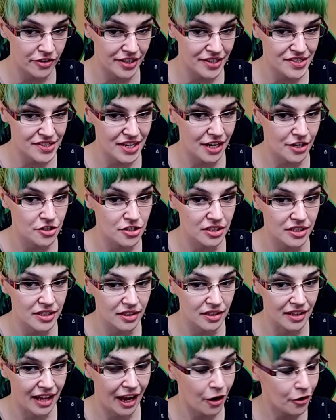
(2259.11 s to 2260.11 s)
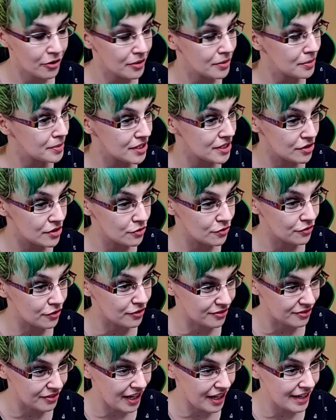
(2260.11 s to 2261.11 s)
it's actually allowing me to do
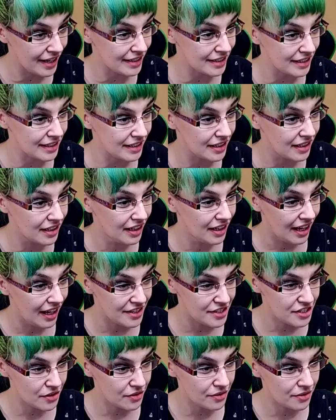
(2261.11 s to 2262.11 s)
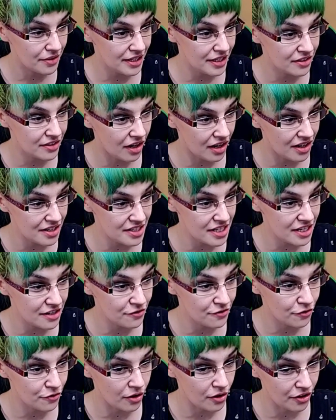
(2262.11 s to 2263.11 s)
variety and to create content
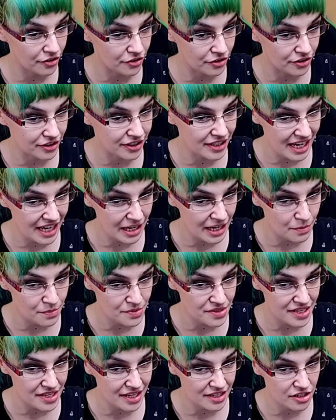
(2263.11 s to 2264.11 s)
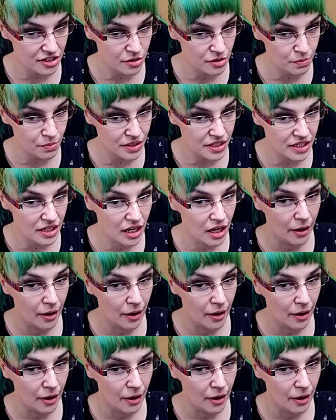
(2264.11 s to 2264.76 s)
for other games and to be